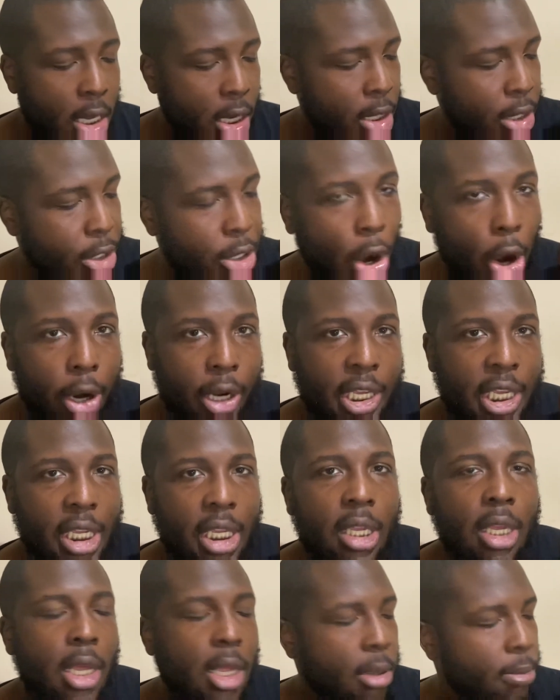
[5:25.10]

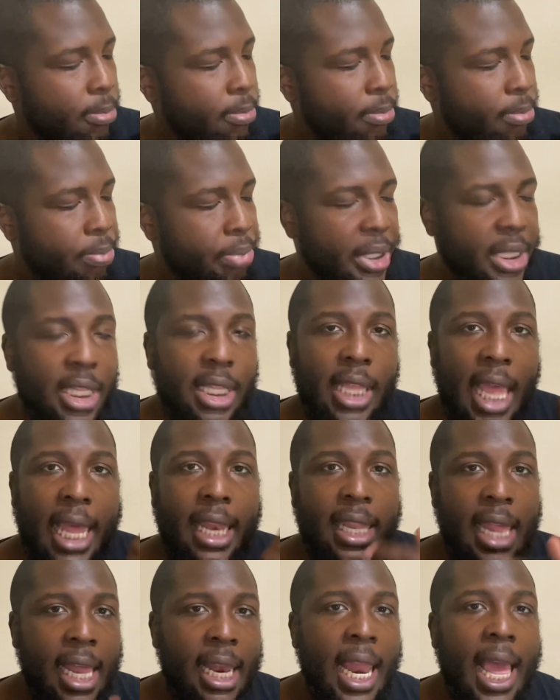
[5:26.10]
darky, but
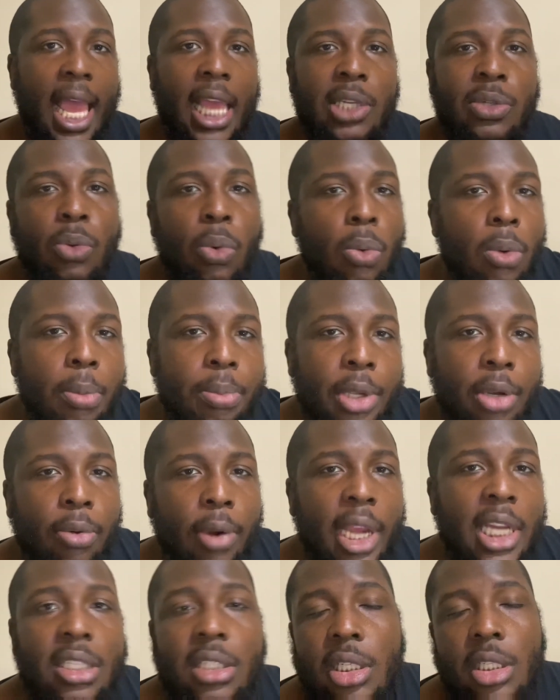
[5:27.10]
that last one would be
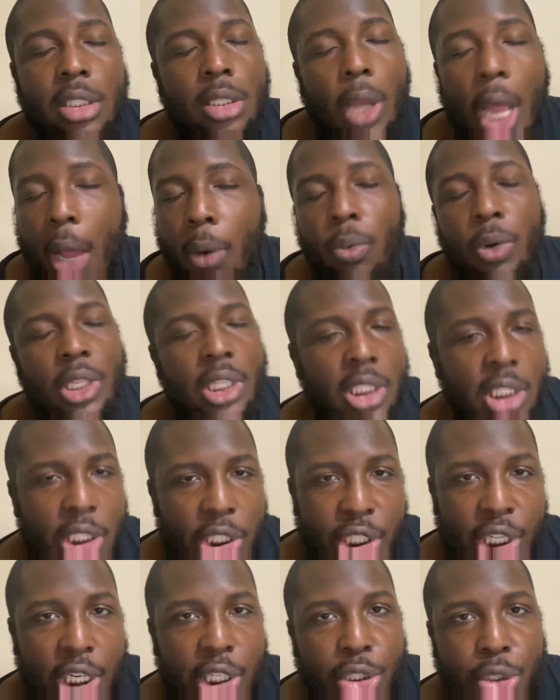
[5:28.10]
racist, so I wouldn't
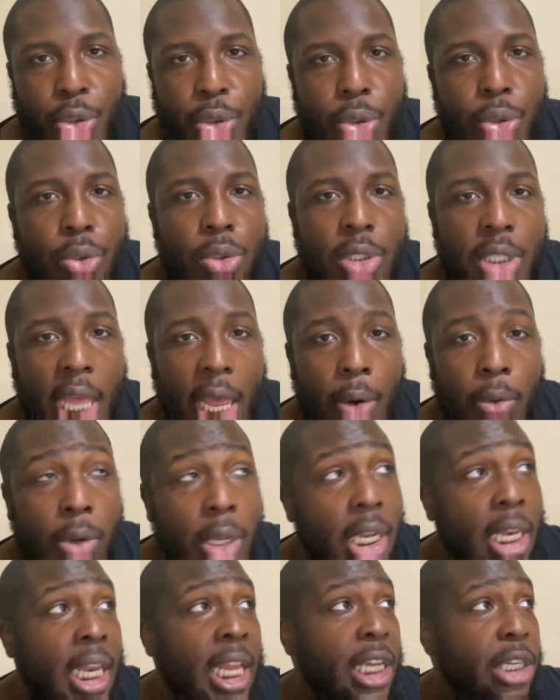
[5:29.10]
suggest you use that one.
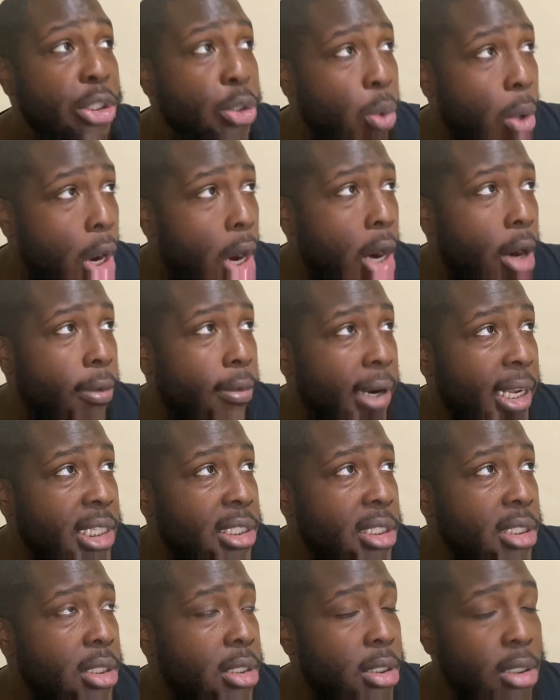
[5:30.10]
Unless you are a
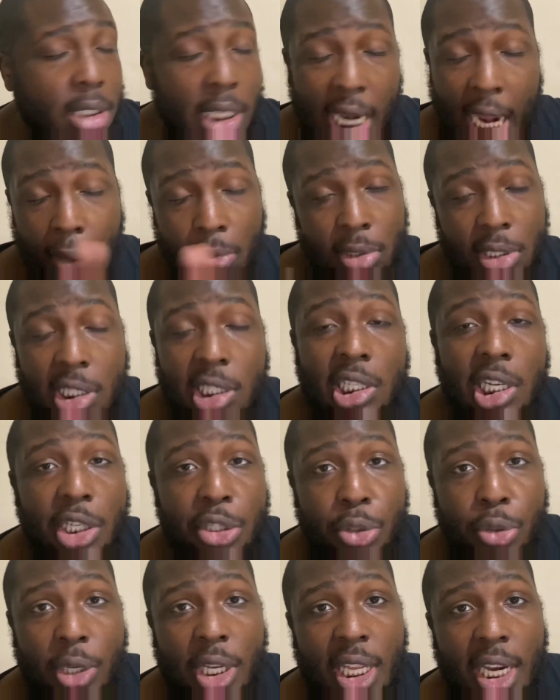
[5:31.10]
racist, then I would suggest
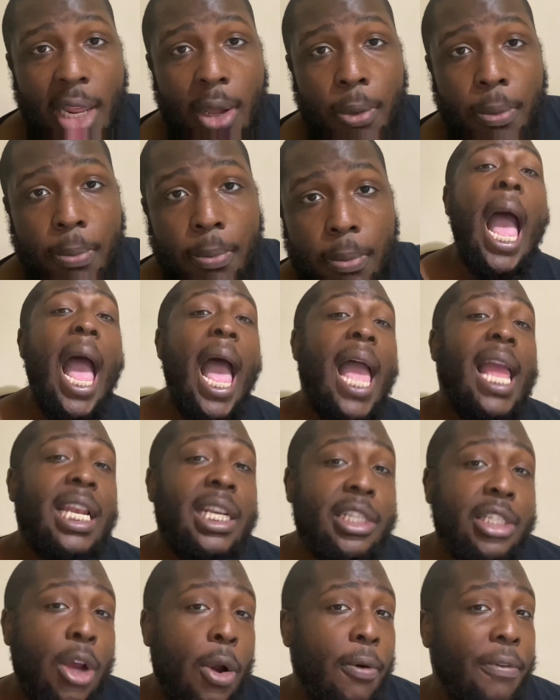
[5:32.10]
you get help. I
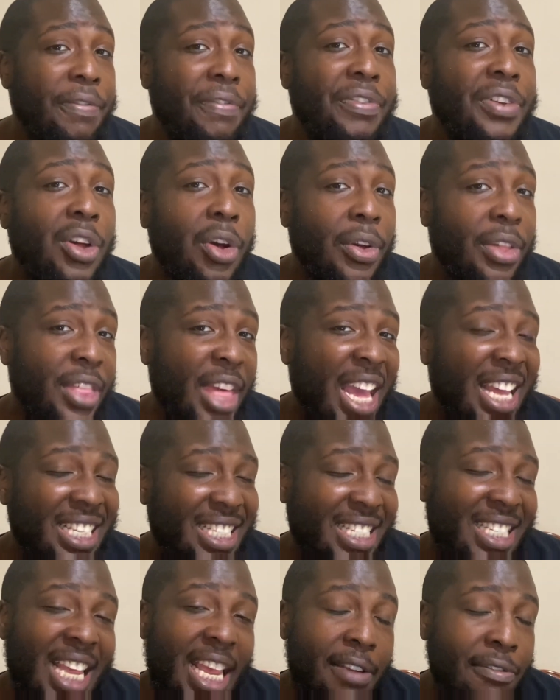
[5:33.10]
don't feel that
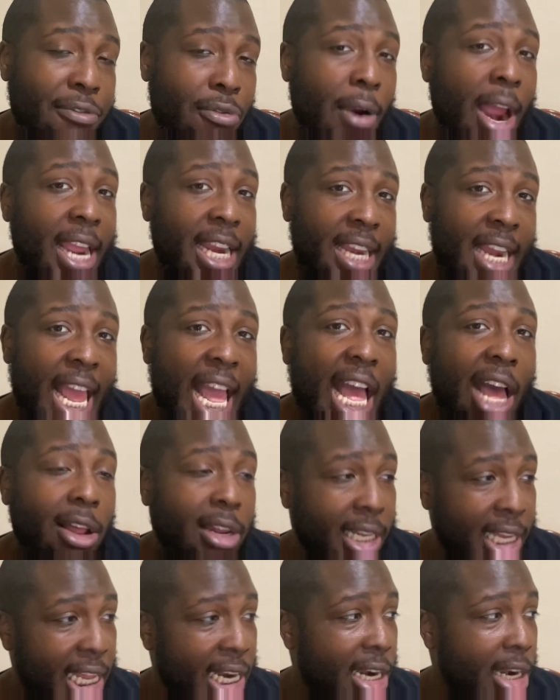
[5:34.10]
safe right now,
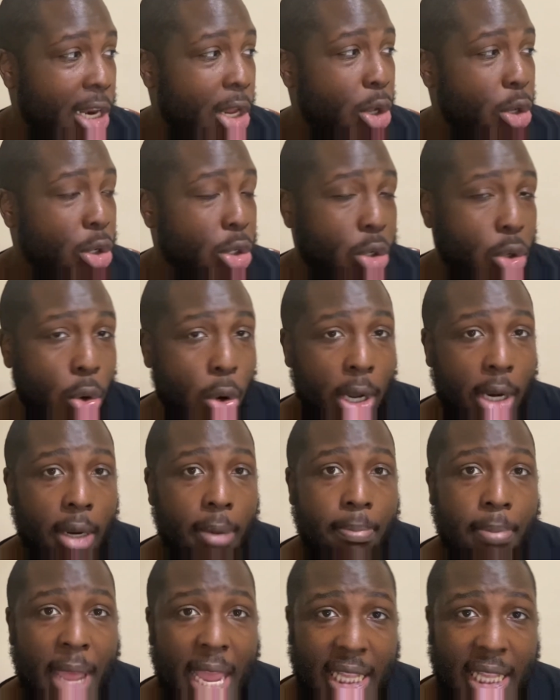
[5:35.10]
let alone going back